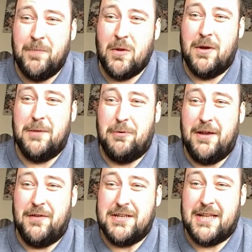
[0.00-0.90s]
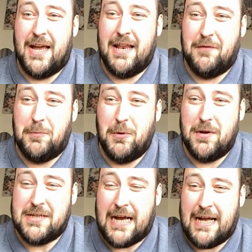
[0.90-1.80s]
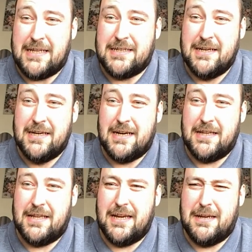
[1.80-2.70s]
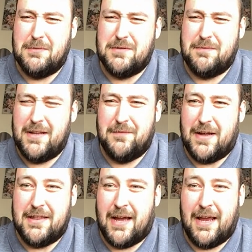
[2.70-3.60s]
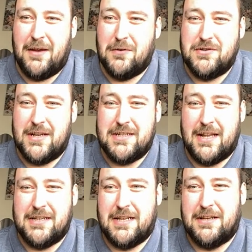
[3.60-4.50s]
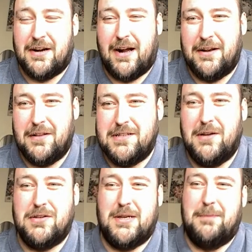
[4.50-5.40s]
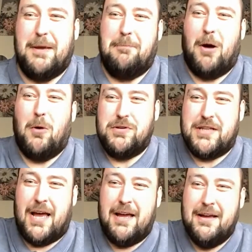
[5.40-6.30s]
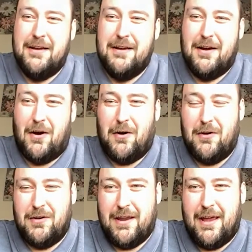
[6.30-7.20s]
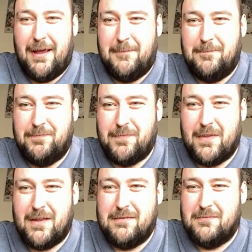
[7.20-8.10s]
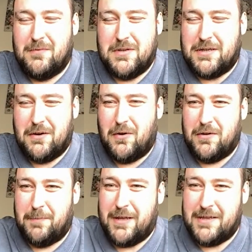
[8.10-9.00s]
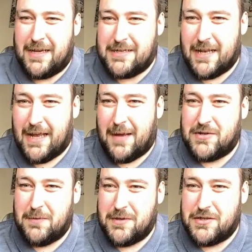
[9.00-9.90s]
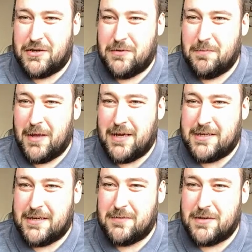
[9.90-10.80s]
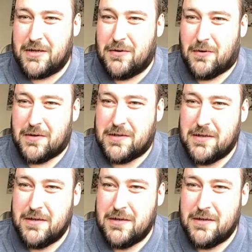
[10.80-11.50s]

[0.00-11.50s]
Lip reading: where the previous day Liverpool had I think it was either Van Dijk or Trent Alexander-Arnold. They also had a big poster on, what's it called? The building next to Lime Street where the student place is. What's it called?